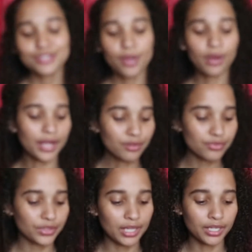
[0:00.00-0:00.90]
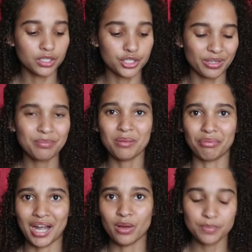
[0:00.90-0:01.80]
So I don't feel like doing my
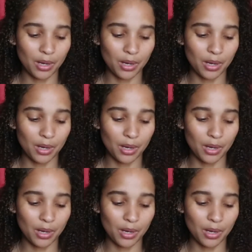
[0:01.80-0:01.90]
brows,